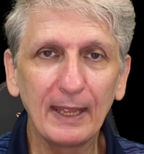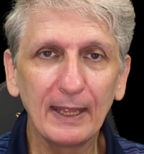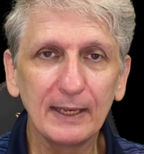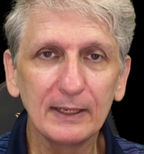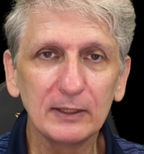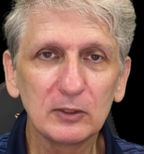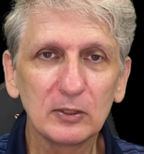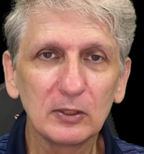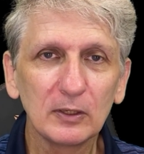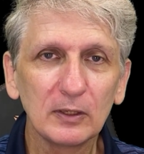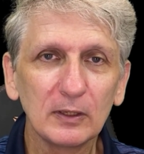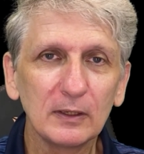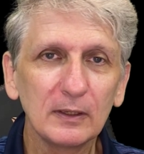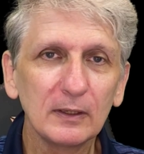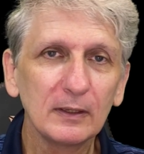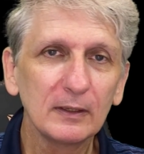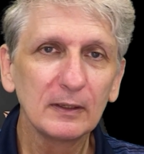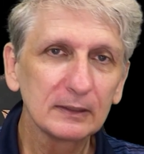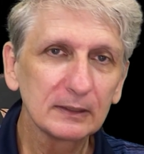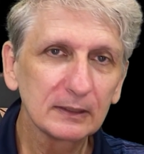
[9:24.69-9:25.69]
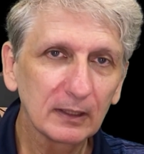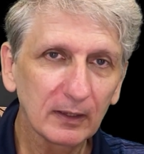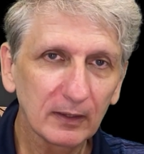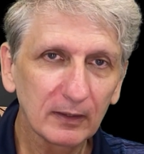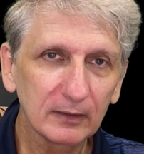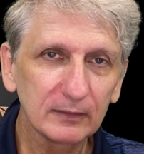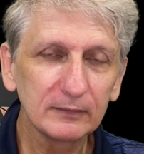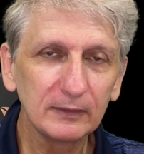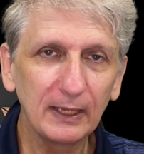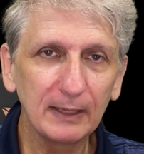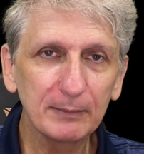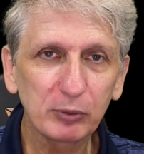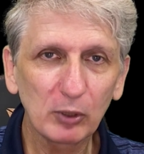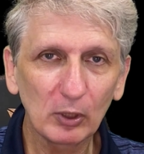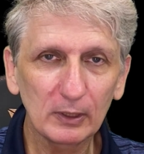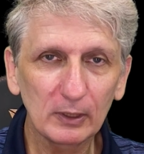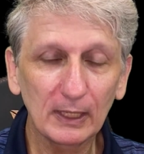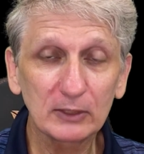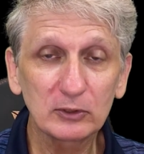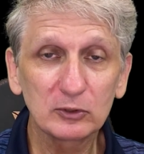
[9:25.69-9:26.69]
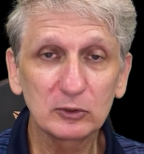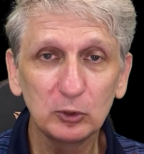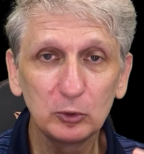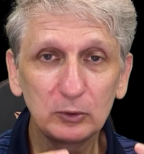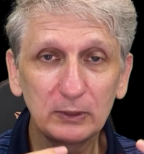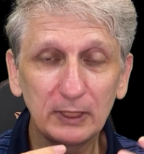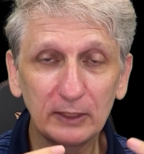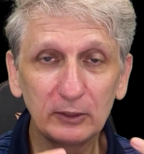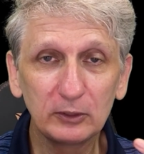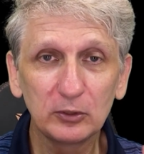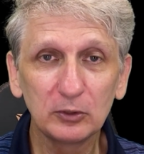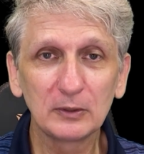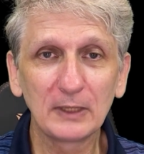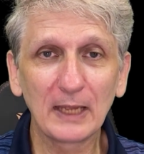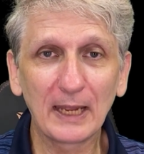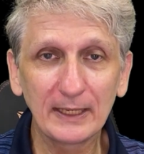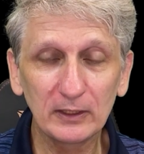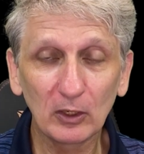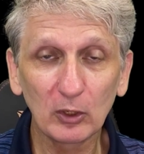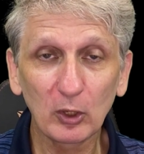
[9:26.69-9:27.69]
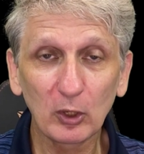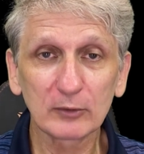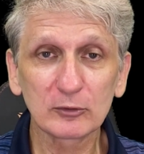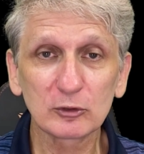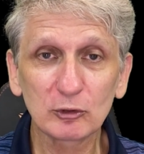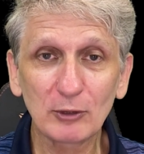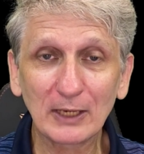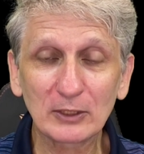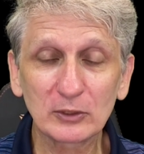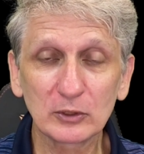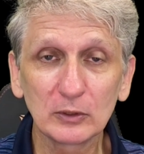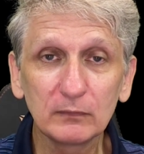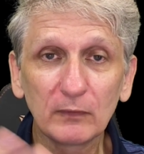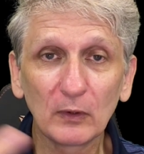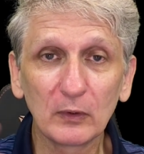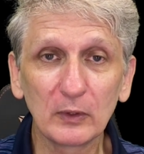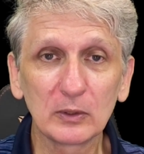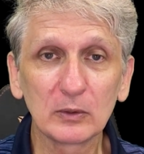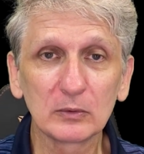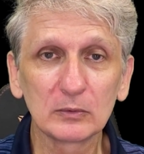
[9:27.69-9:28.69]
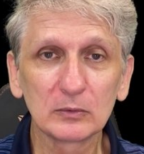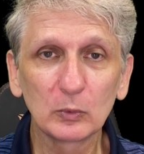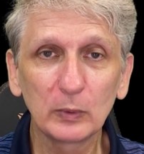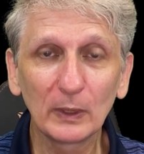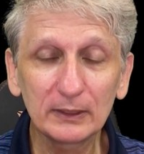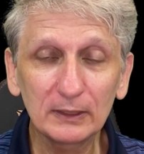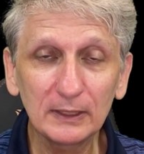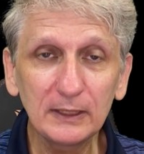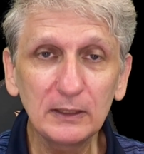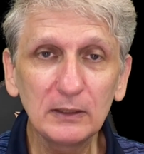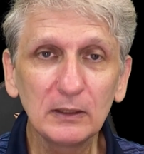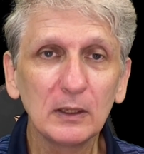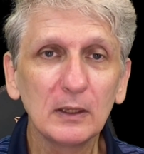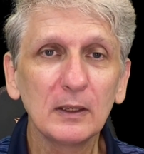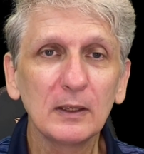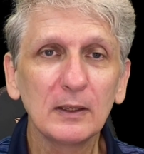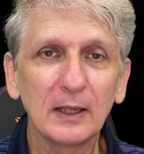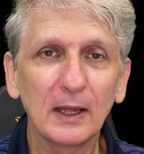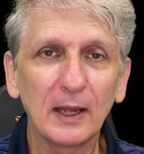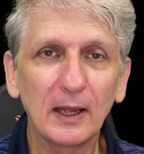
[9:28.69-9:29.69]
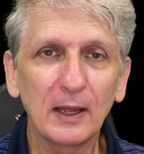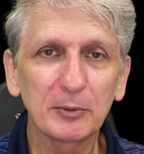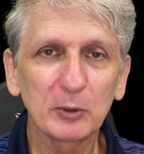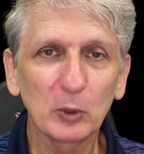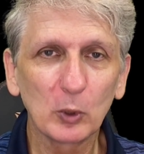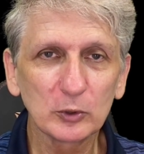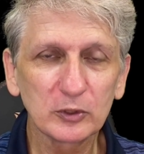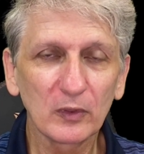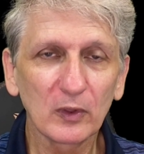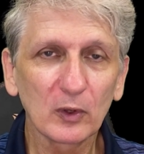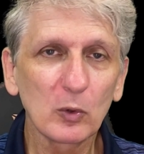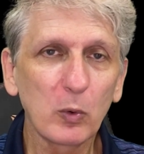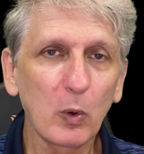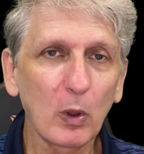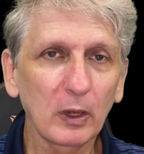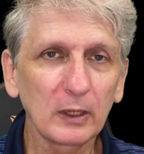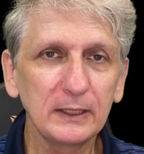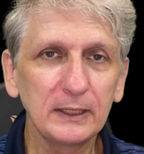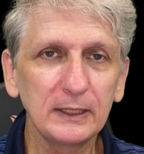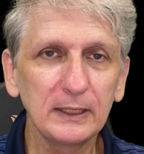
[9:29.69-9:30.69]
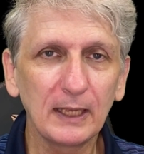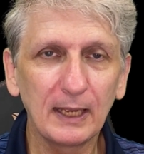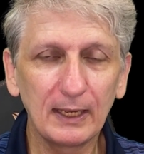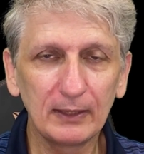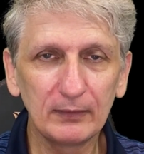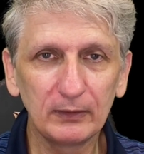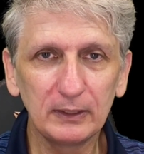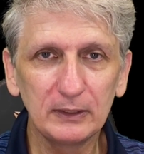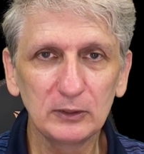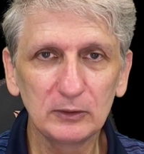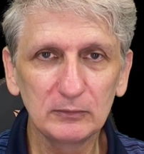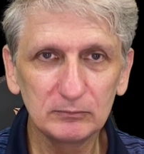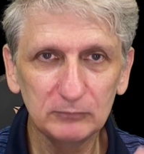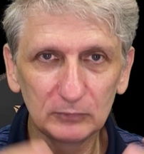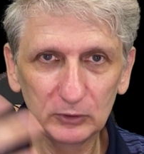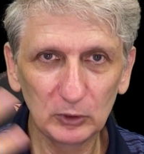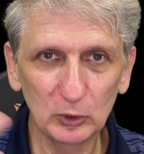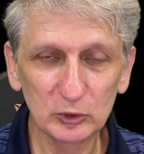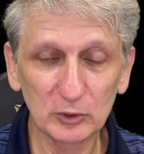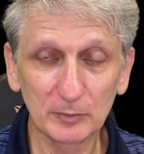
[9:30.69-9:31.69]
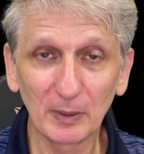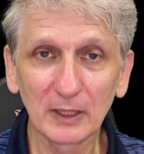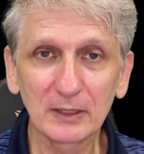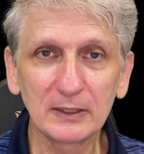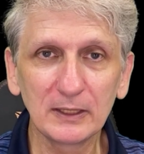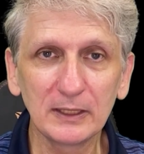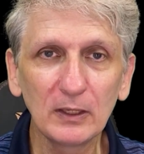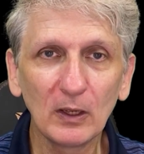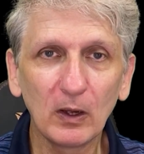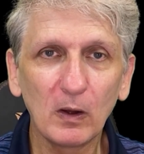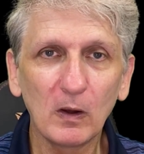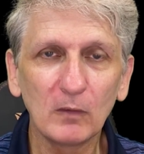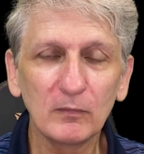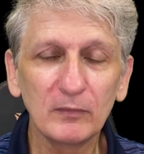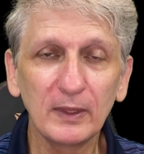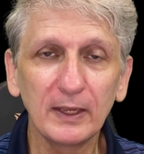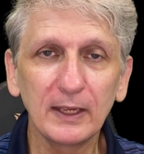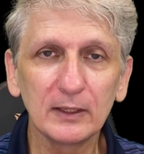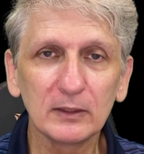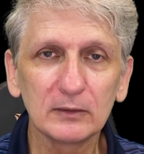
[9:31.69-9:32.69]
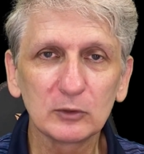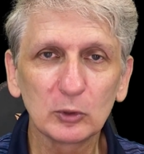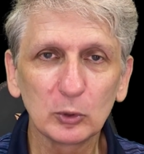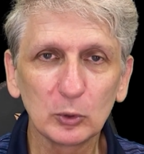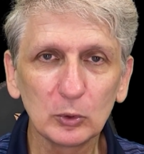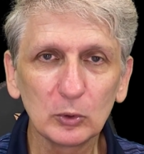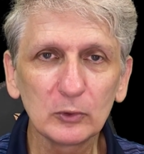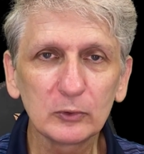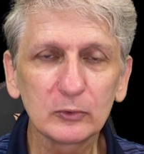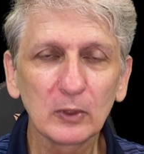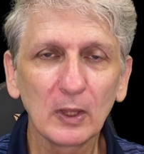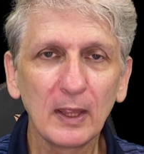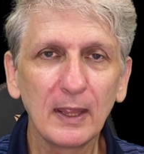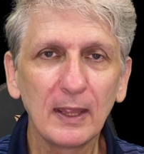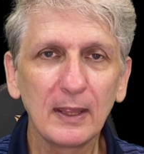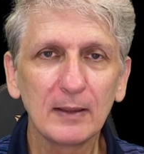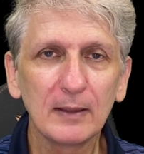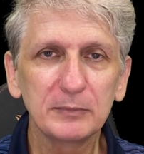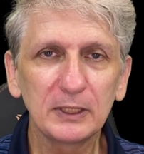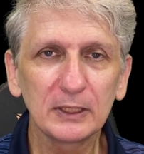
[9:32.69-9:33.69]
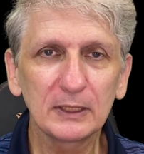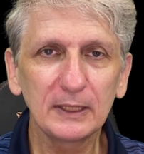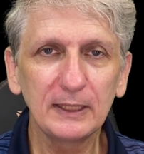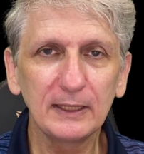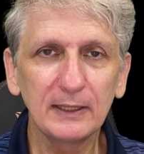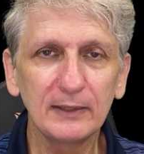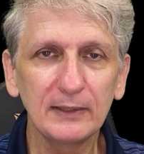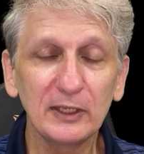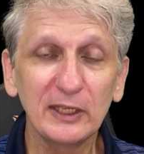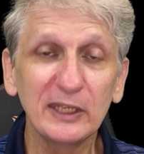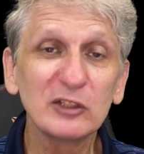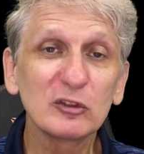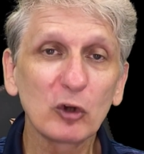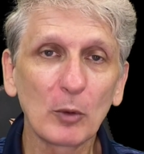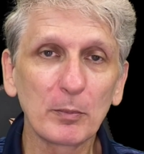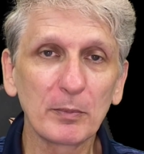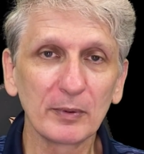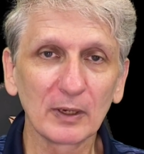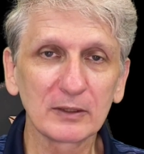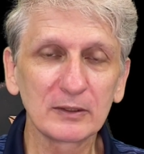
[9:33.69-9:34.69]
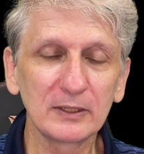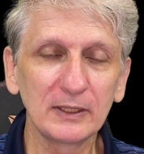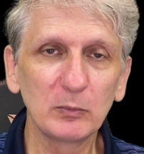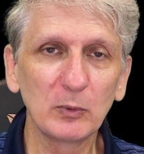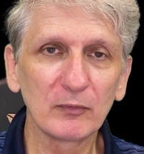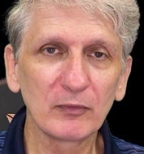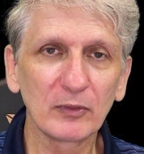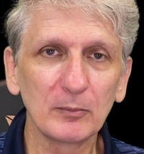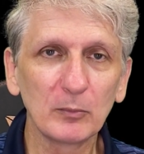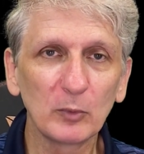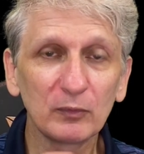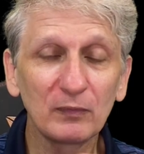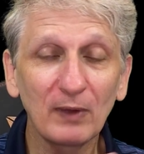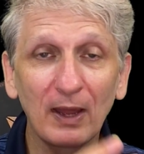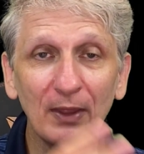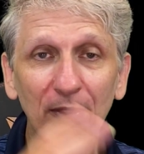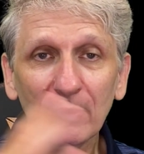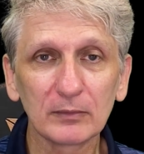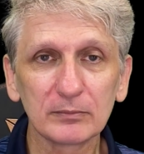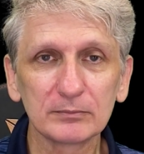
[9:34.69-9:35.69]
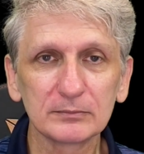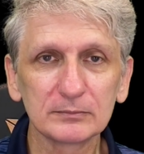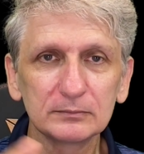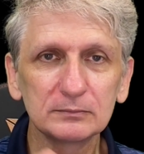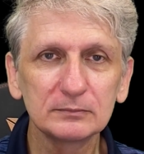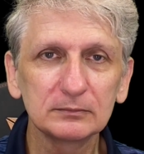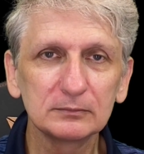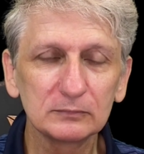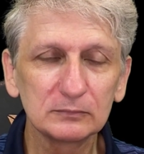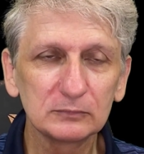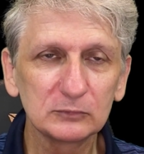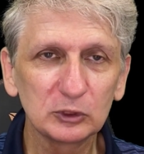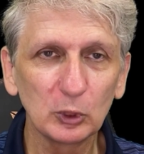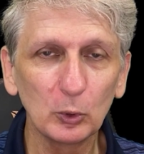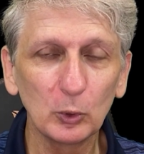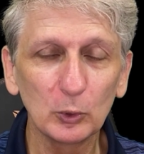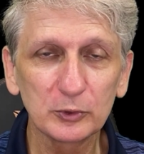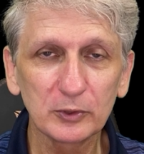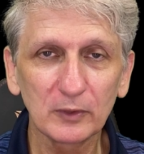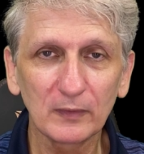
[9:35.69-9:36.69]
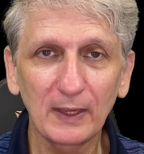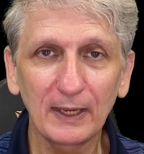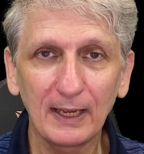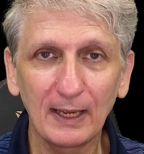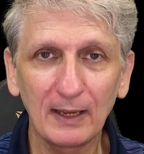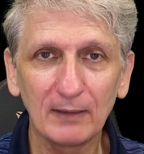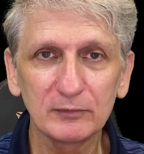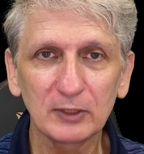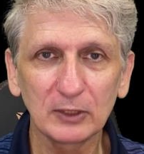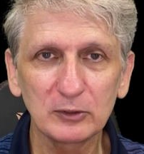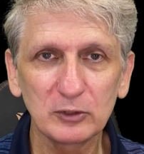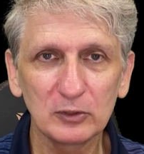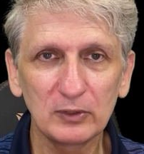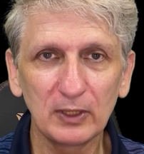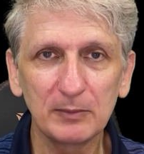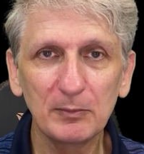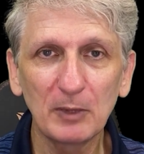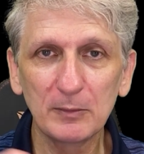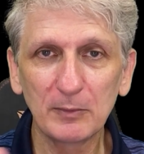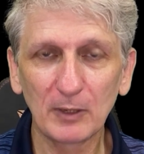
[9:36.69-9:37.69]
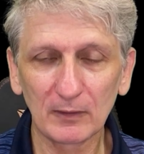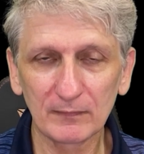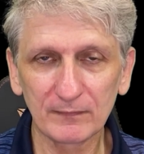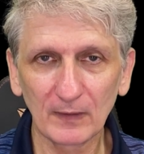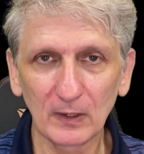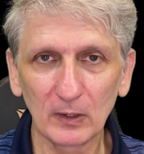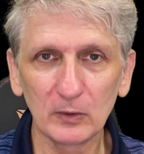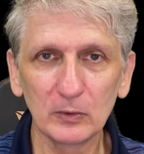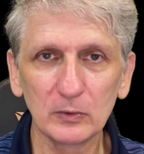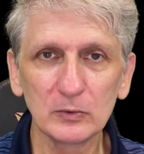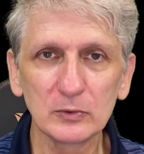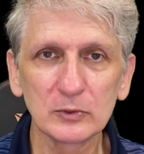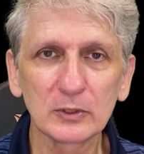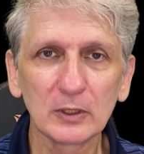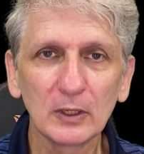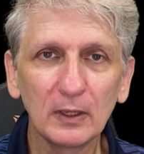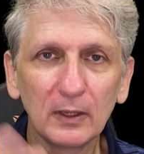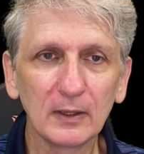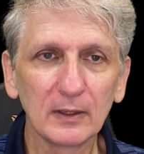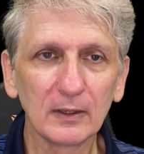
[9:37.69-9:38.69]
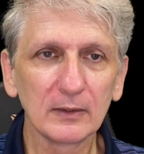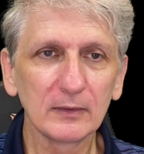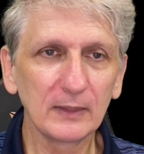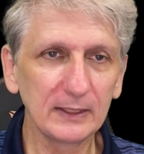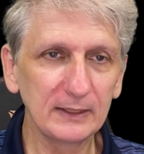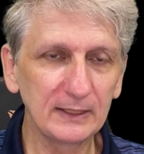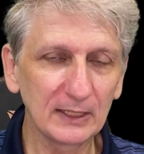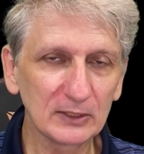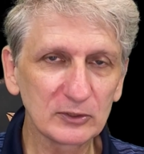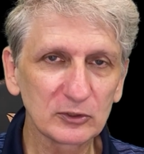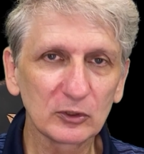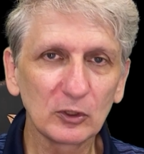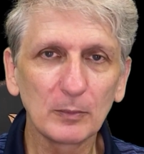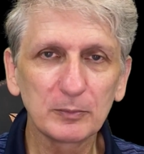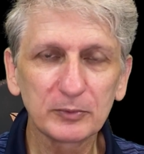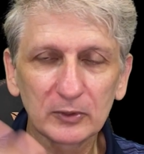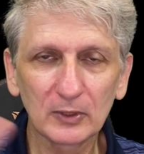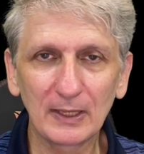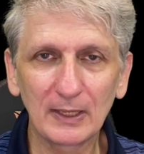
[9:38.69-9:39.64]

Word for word: their products do tend to gain a lot of traction very quickly uh, because of the quality and the usability of their tools, particularly in the interoperability with them with other tools that they have, such as their mobile phones, their desktops, laptops, and all the rest.